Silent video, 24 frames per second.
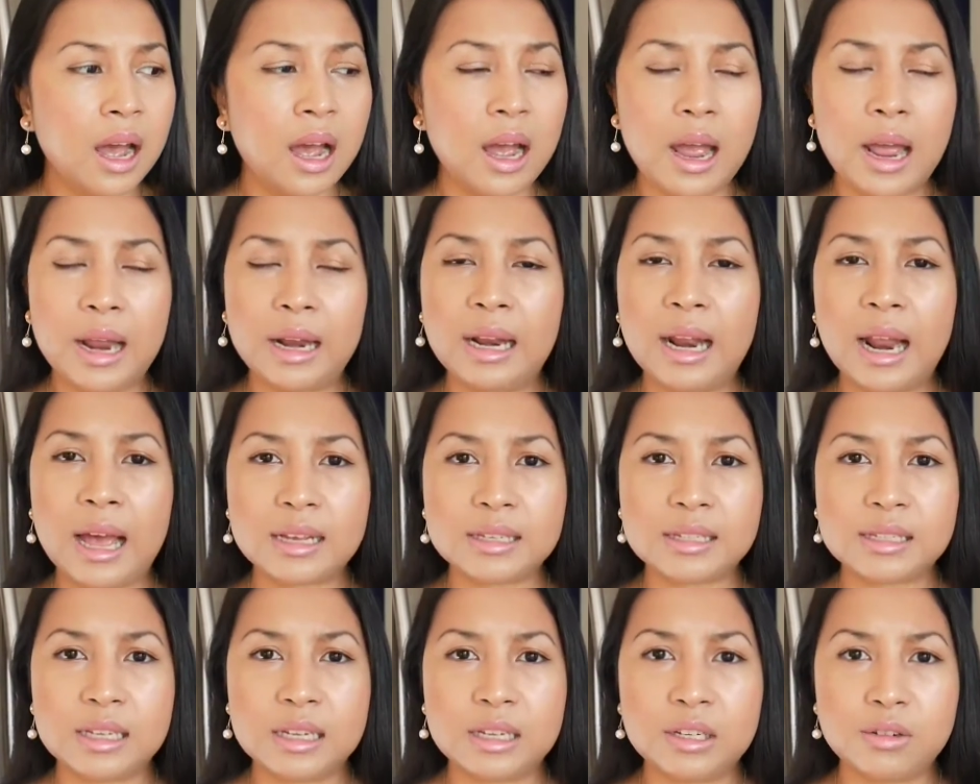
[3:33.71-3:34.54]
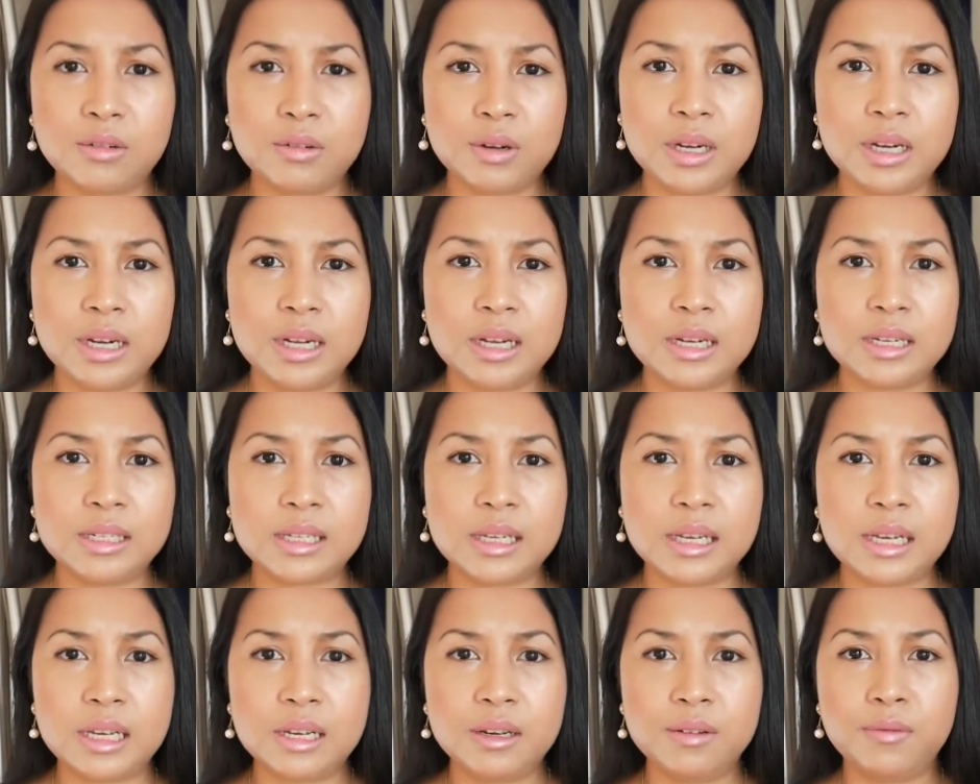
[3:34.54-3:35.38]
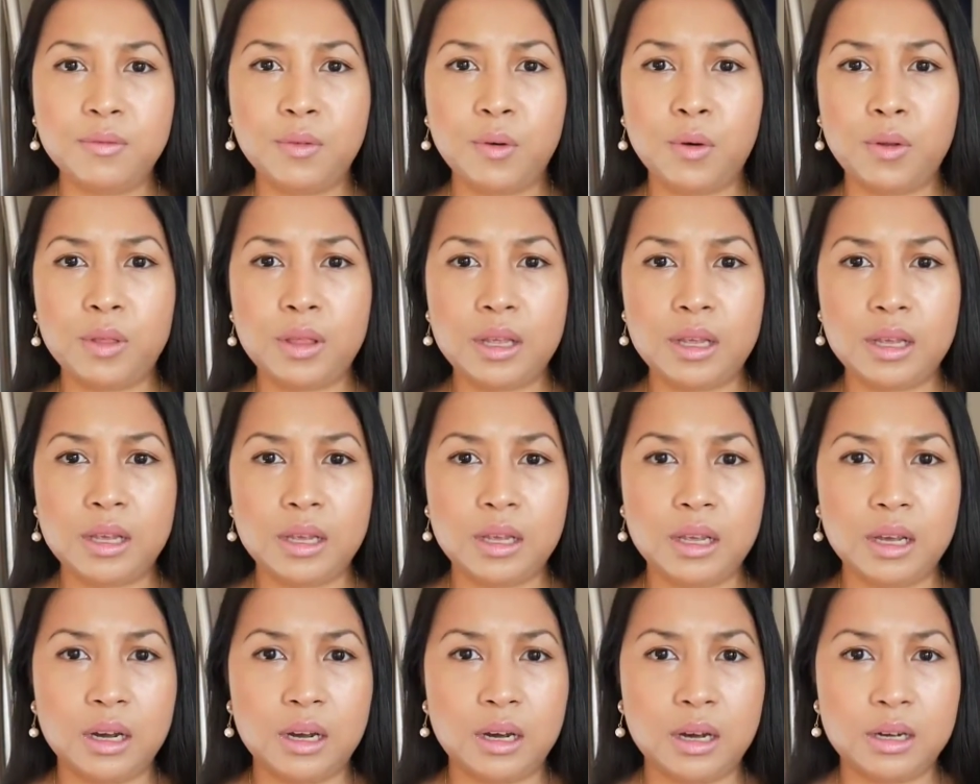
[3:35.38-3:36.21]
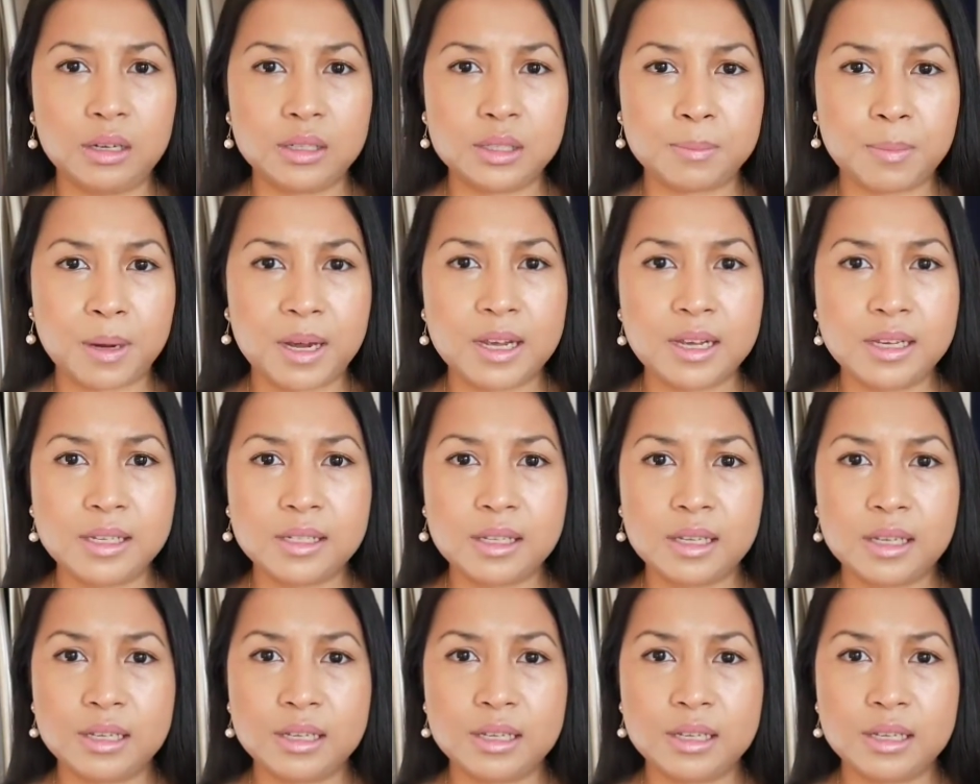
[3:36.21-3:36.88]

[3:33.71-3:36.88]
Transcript: And last ingredients here for the spice